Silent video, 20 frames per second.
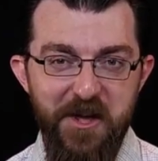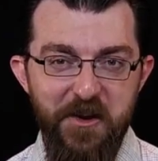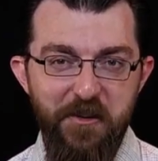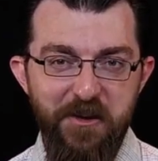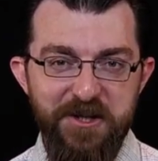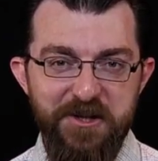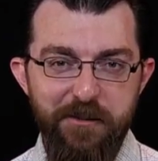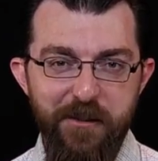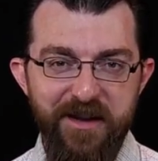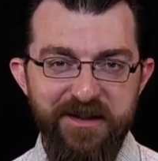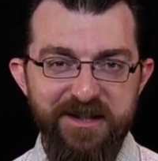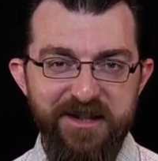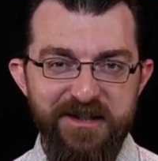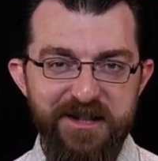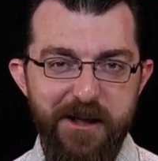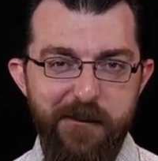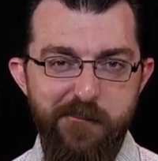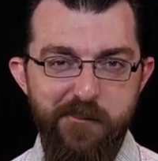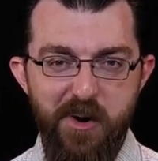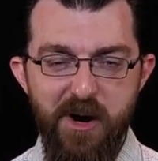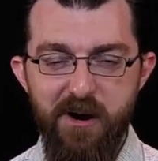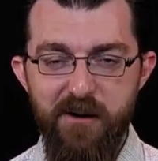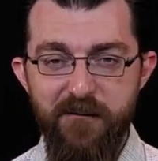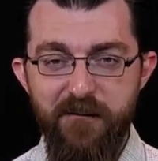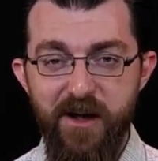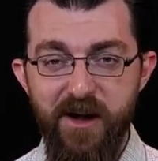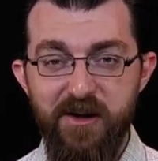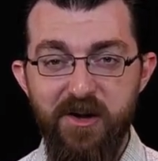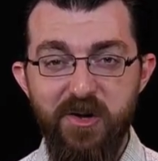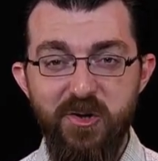which makes this a
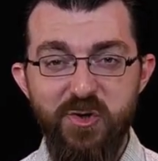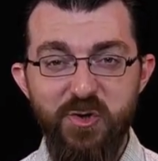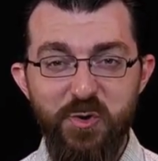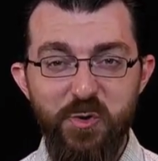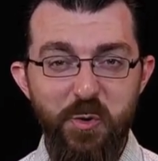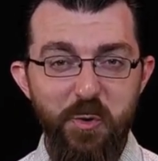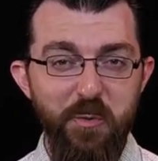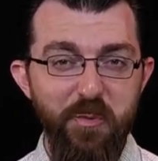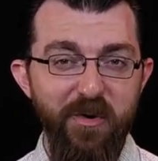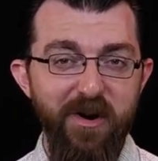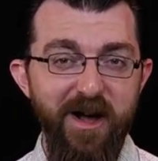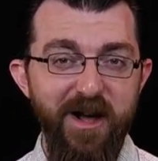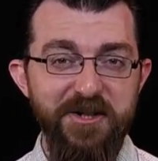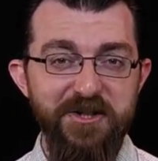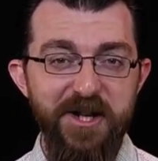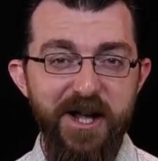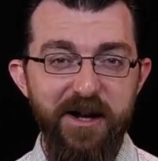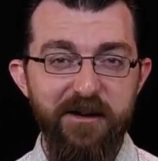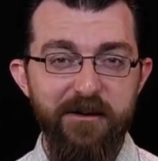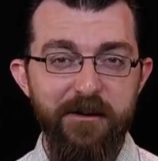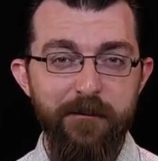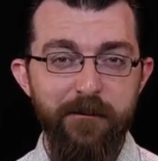perfect school project.